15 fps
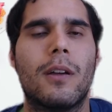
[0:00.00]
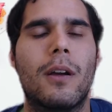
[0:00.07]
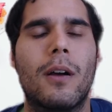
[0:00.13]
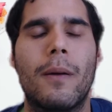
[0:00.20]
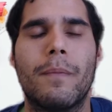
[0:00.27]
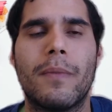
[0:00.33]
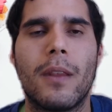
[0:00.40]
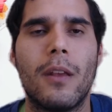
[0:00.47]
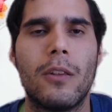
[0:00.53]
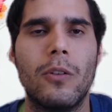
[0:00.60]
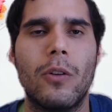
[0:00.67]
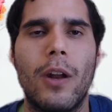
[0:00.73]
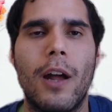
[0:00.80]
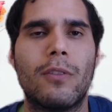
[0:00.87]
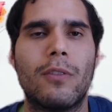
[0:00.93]
You
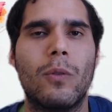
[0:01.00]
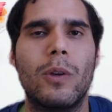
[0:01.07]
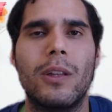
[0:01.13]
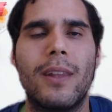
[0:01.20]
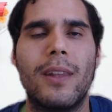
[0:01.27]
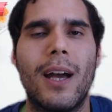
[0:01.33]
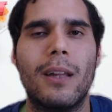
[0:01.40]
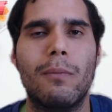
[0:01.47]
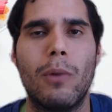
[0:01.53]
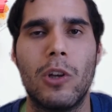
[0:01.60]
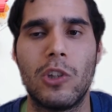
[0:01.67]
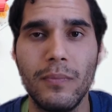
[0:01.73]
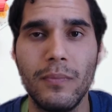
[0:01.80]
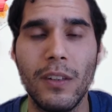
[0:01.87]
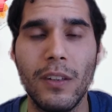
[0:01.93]
don't have to eat that
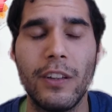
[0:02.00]
much.